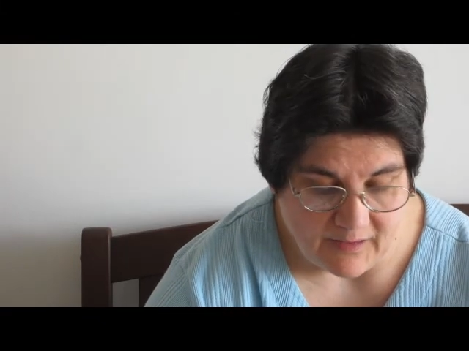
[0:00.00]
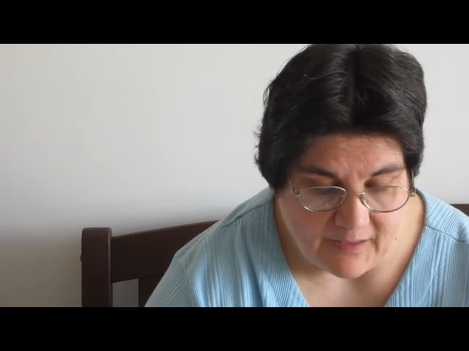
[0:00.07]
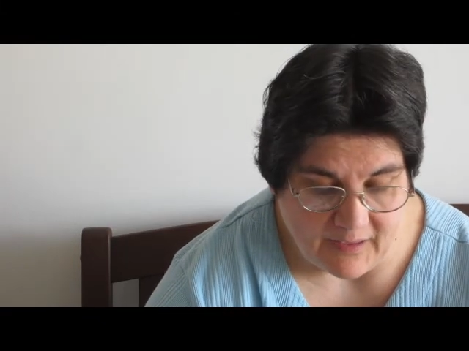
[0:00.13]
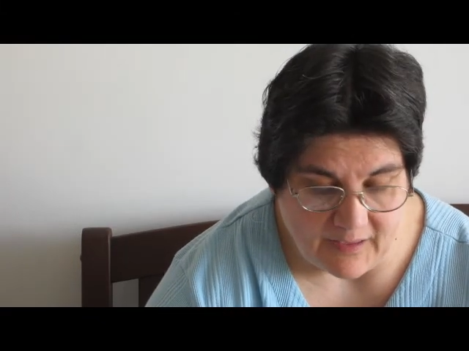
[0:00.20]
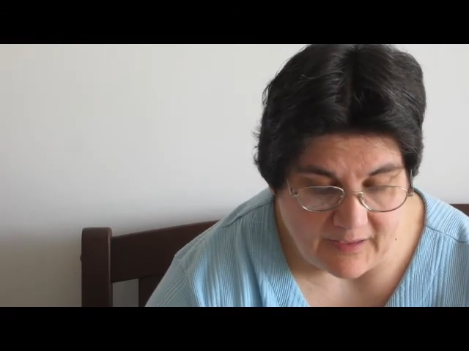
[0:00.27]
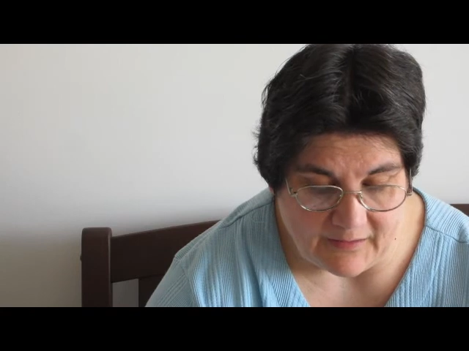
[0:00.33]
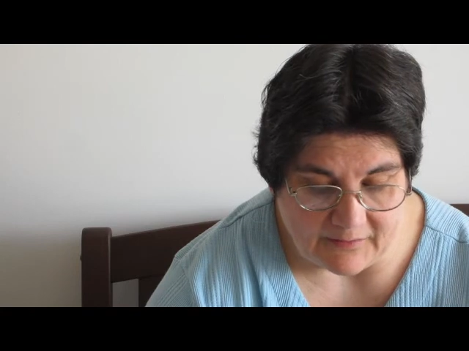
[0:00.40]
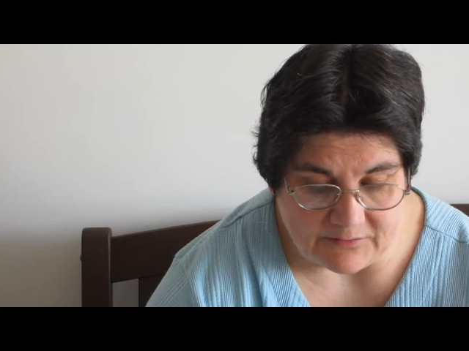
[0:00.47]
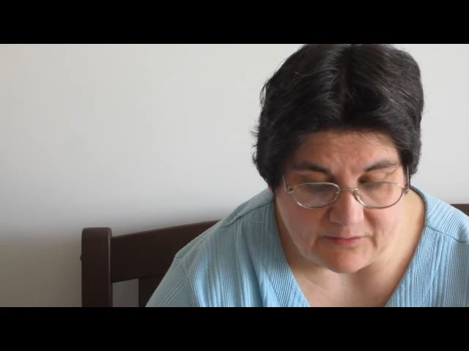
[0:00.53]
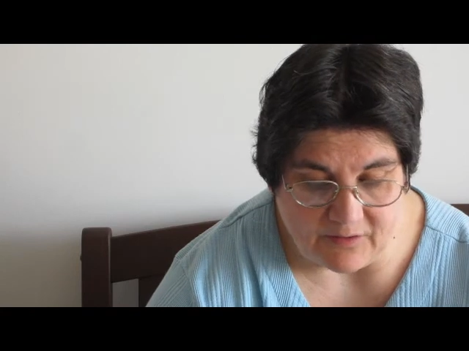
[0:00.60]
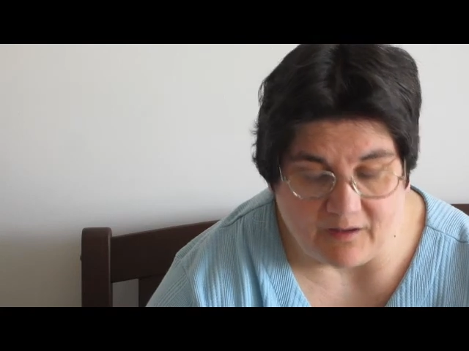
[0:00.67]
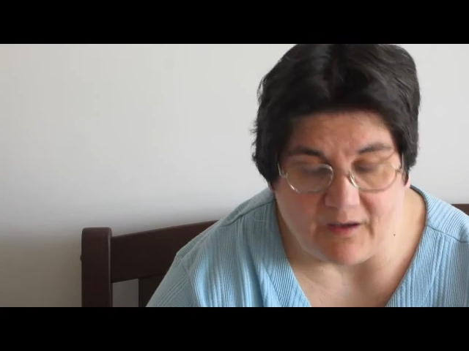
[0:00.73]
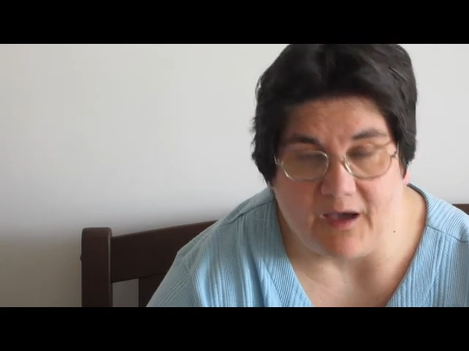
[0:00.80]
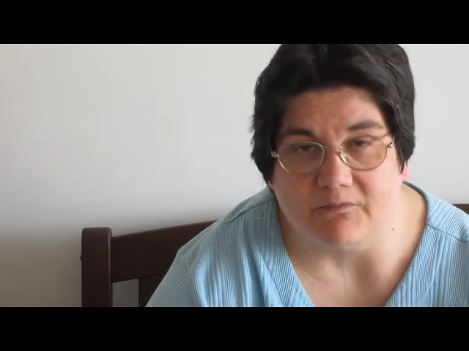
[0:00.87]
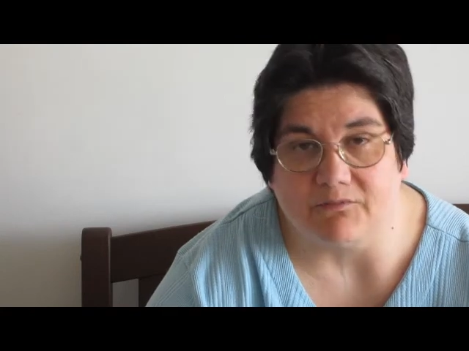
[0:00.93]
And
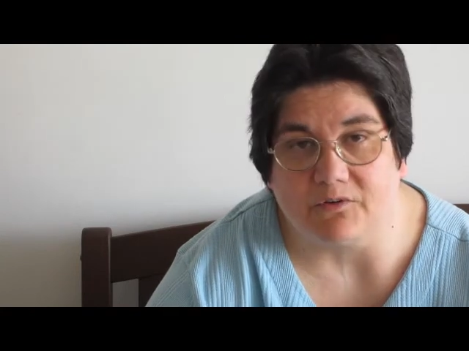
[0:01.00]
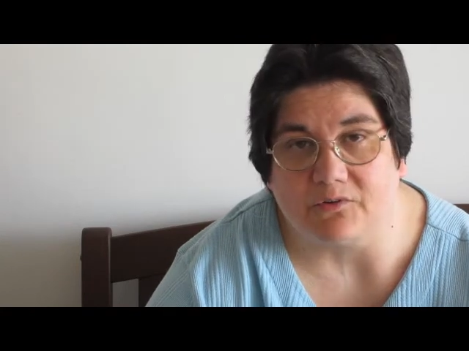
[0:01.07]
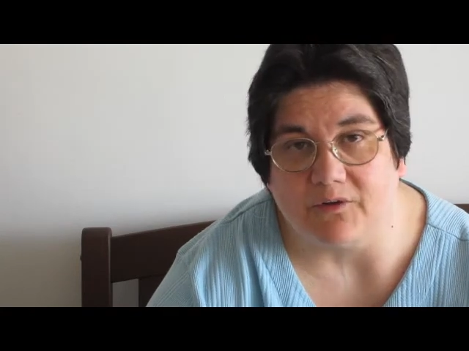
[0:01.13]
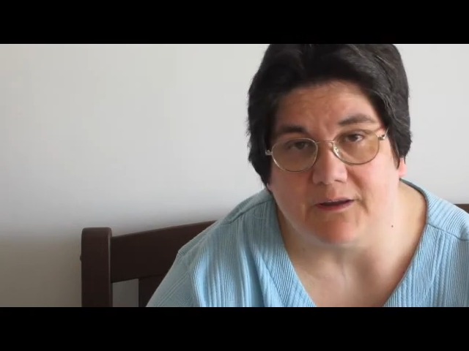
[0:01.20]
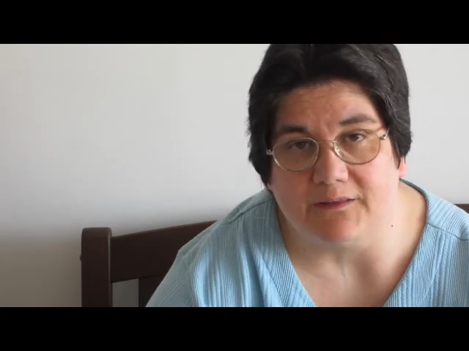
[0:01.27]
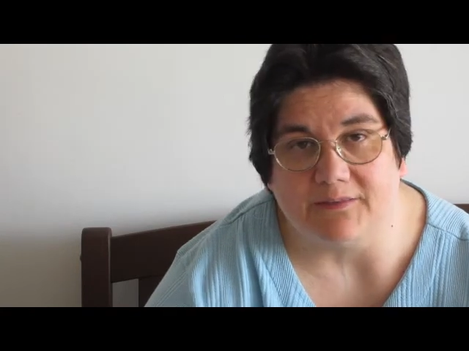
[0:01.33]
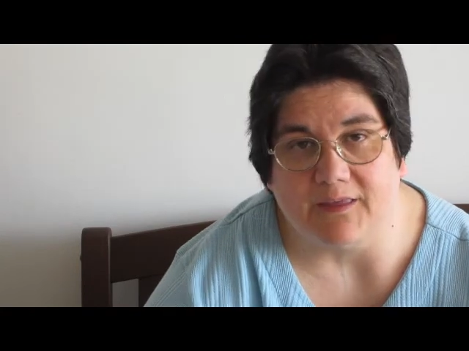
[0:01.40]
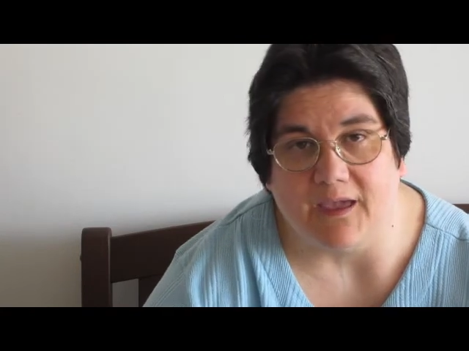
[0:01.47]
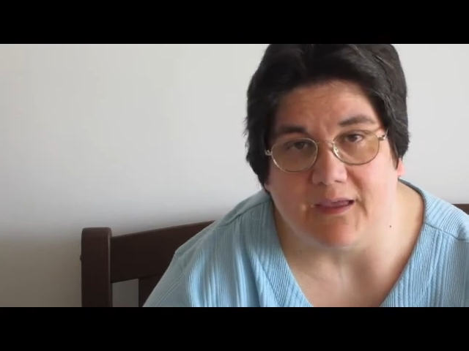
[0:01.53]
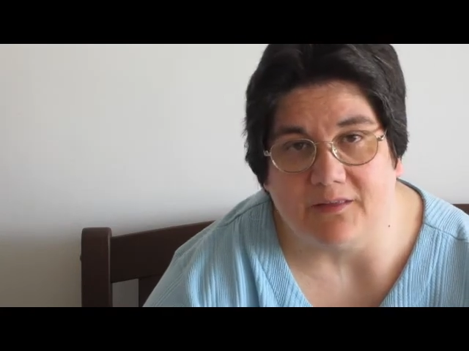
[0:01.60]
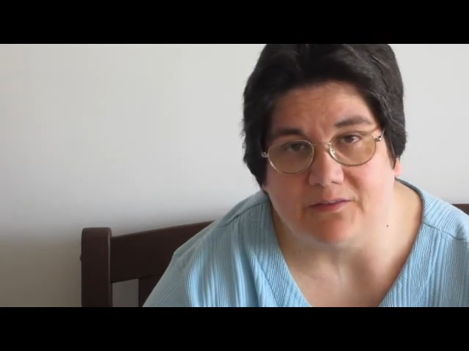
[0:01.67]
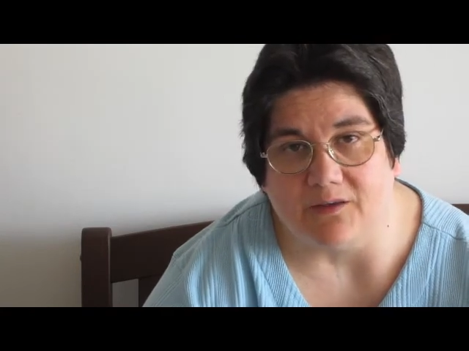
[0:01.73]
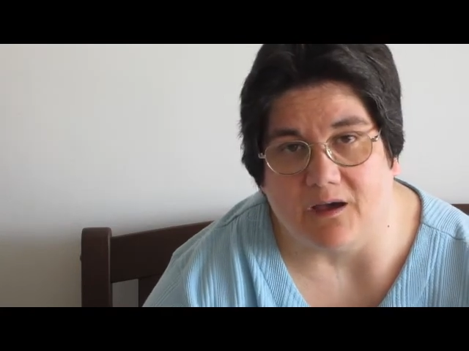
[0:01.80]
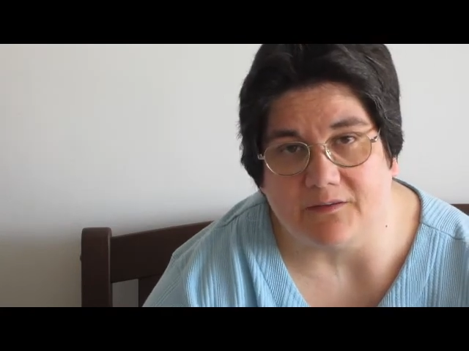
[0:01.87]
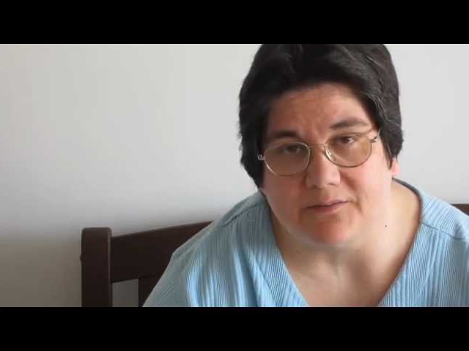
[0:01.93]
y'all have a great day.
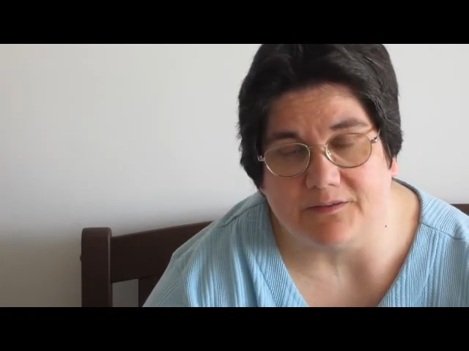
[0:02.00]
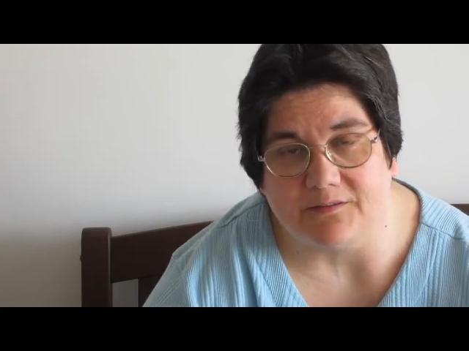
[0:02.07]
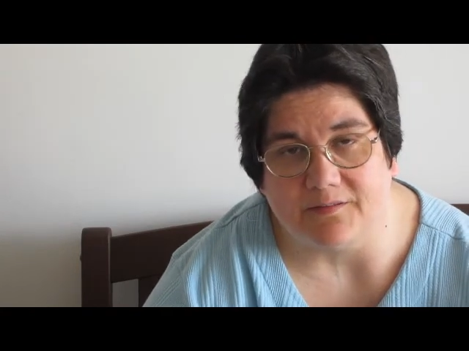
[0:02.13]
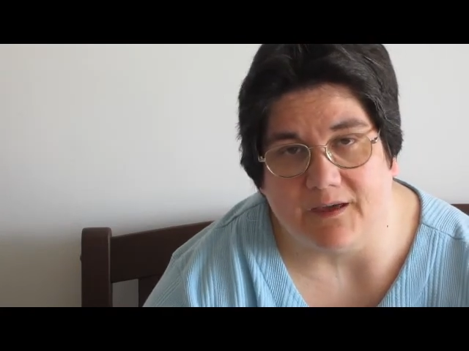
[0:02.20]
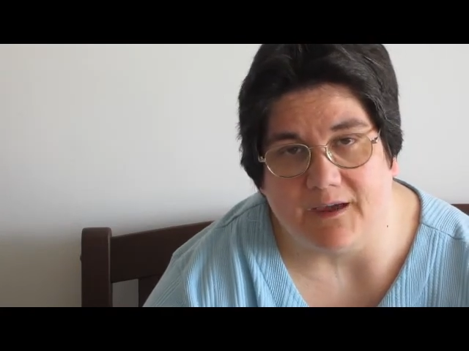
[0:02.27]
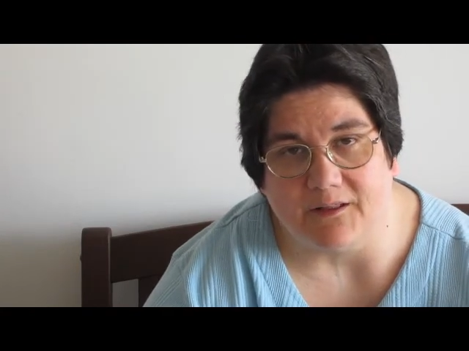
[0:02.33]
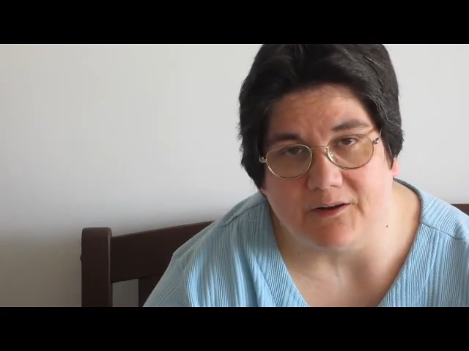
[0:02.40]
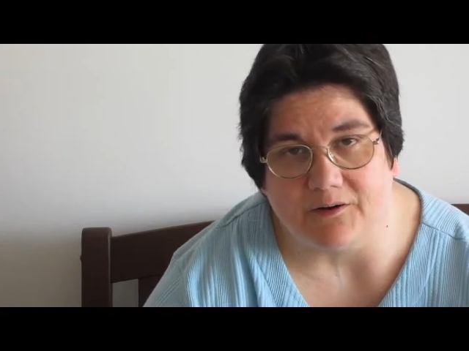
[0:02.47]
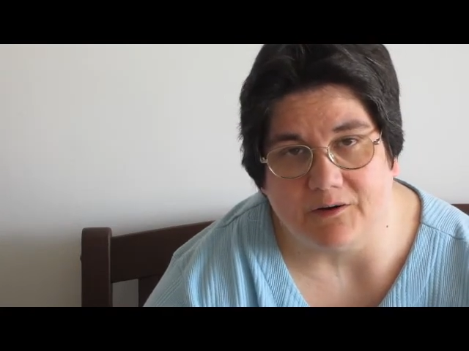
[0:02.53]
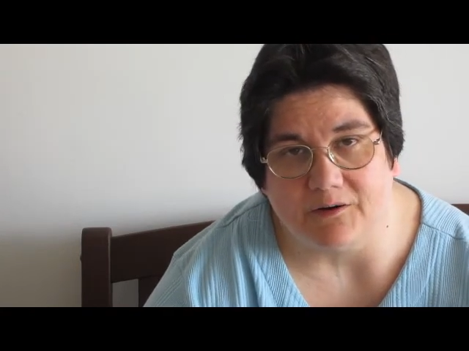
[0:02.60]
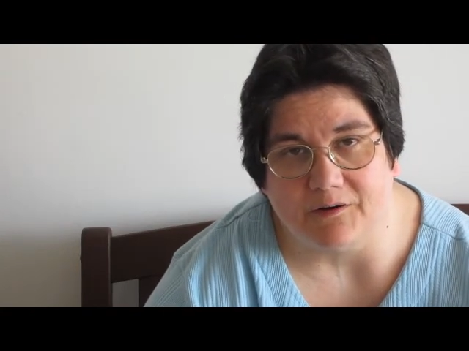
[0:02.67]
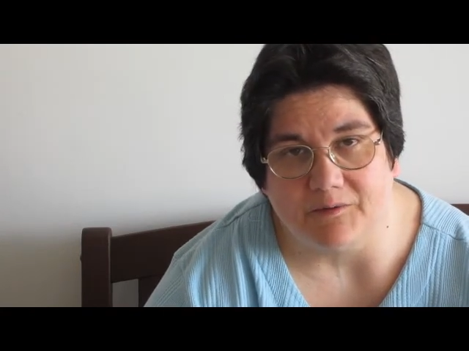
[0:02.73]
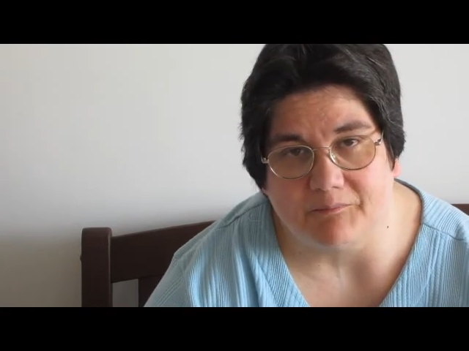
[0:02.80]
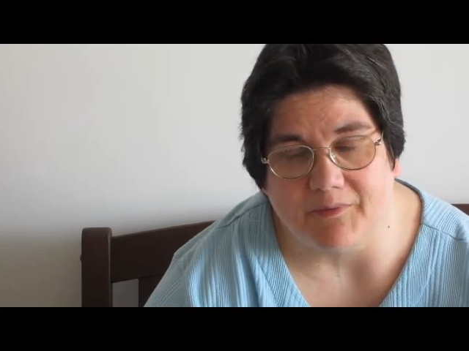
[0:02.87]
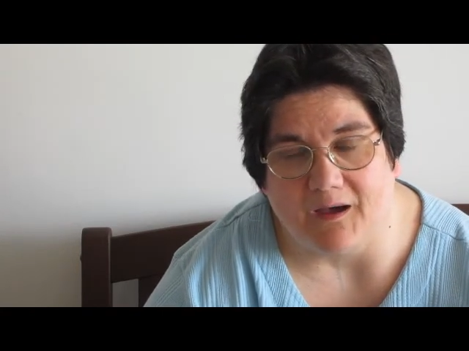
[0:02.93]
Talk to you
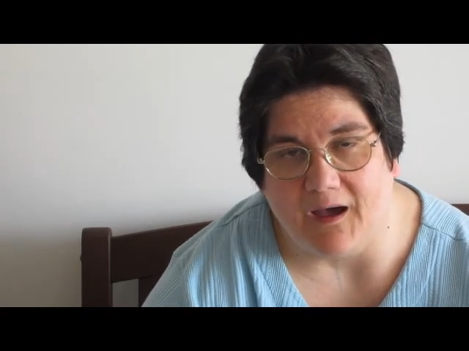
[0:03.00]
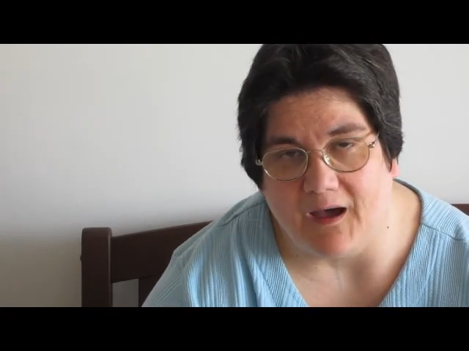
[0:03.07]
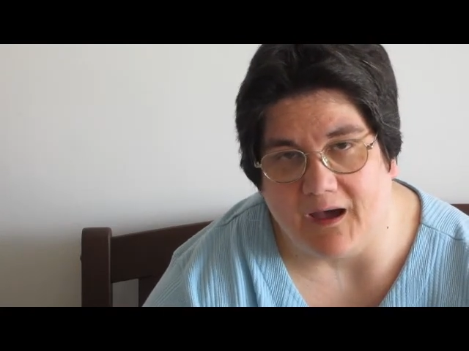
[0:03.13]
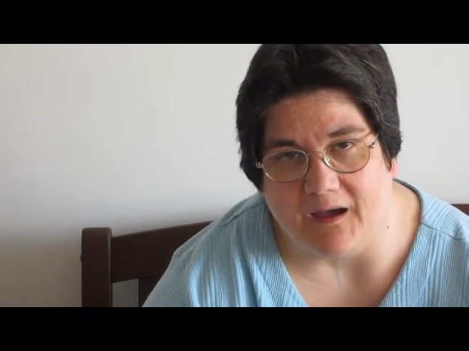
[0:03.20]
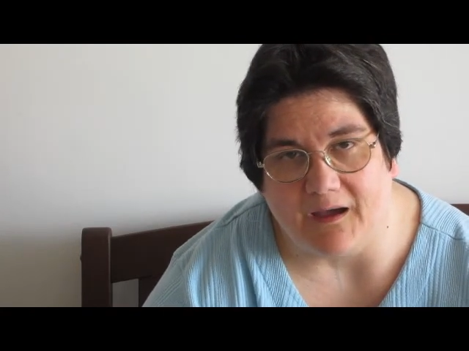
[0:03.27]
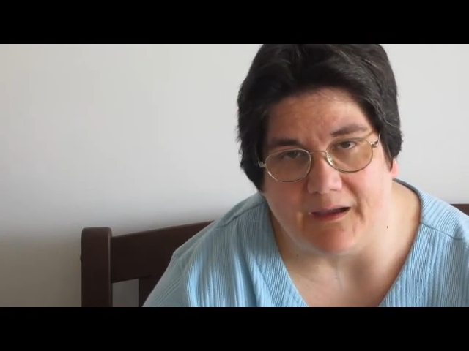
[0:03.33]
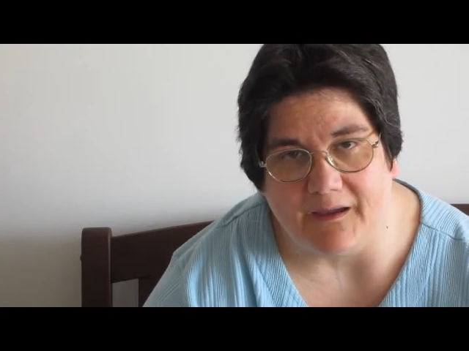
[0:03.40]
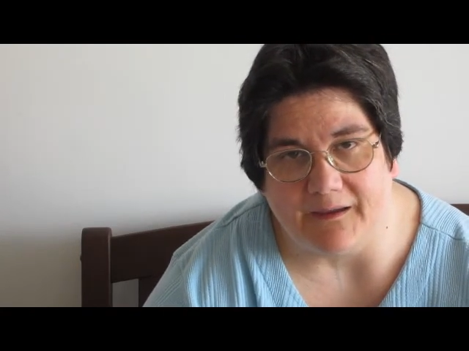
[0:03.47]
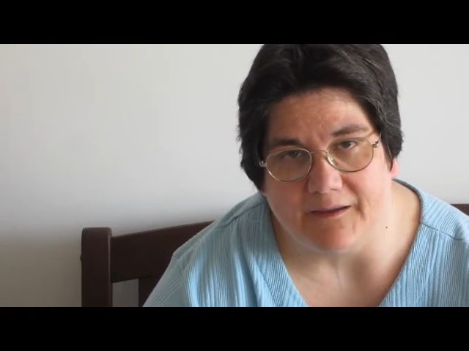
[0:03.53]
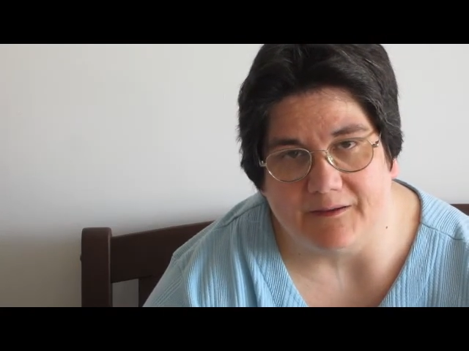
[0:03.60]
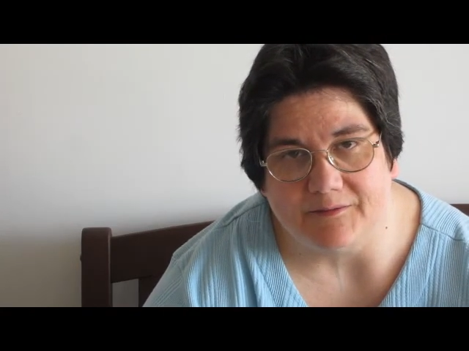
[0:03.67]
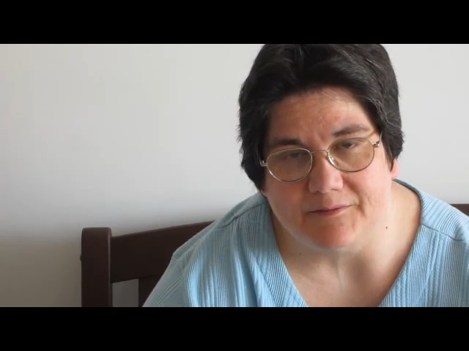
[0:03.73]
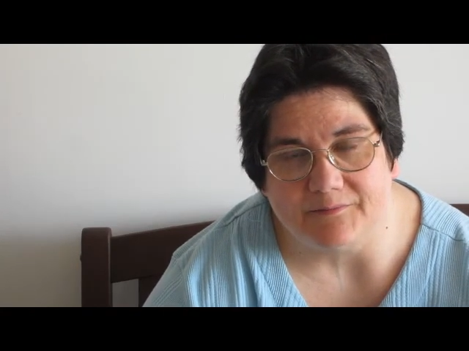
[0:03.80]
later. Bye.